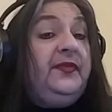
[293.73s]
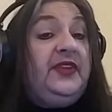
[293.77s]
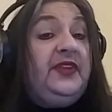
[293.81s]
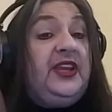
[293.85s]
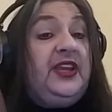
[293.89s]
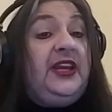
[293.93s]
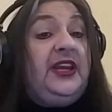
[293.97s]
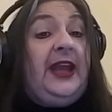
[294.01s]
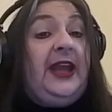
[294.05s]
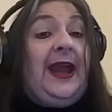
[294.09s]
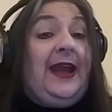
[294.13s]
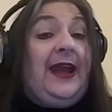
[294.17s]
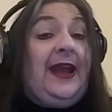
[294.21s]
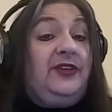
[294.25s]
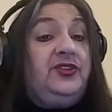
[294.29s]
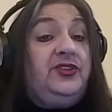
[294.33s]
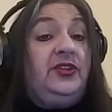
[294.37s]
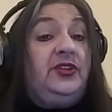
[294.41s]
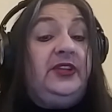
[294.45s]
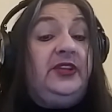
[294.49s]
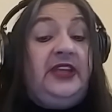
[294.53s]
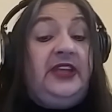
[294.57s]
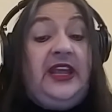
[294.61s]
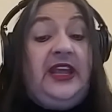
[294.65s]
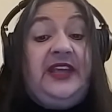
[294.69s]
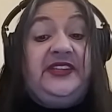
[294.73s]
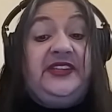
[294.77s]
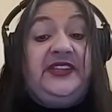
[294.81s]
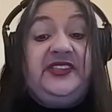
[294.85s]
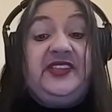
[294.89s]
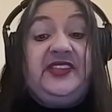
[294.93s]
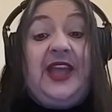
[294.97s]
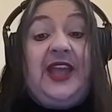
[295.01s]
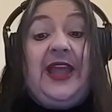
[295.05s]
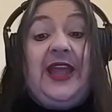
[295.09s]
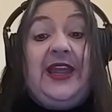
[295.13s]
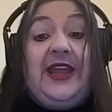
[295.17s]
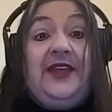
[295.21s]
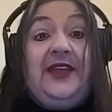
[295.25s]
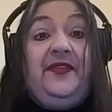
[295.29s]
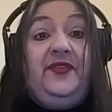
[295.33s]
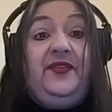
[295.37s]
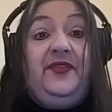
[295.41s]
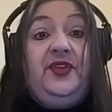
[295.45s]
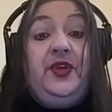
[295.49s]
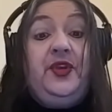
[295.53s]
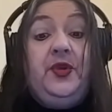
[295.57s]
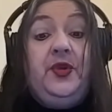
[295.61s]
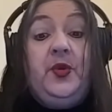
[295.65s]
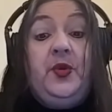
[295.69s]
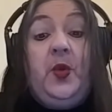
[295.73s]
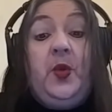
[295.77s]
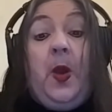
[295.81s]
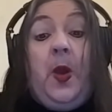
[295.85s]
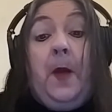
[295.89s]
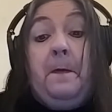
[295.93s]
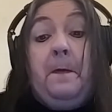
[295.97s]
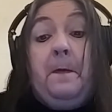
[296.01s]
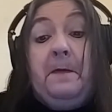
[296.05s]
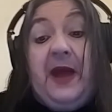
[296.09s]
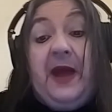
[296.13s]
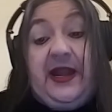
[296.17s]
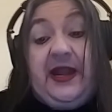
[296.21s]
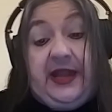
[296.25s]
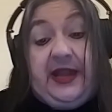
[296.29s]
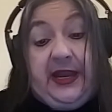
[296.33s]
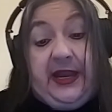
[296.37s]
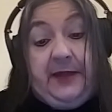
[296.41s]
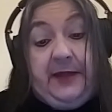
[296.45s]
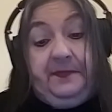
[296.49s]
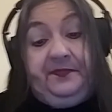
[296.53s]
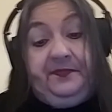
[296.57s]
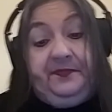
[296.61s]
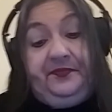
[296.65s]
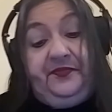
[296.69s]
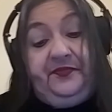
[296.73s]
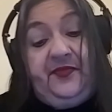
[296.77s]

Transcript: can actually save you money?